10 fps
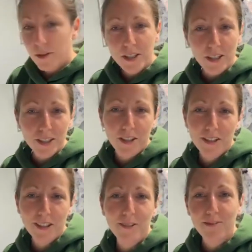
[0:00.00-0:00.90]
and we'll talk to
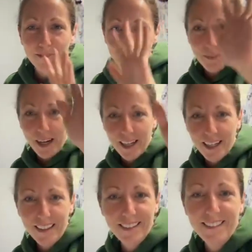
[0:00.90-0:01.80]
y'all soon.
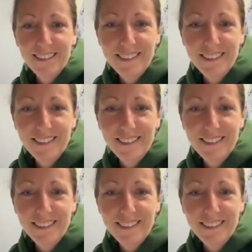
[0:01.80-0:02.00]
Bye.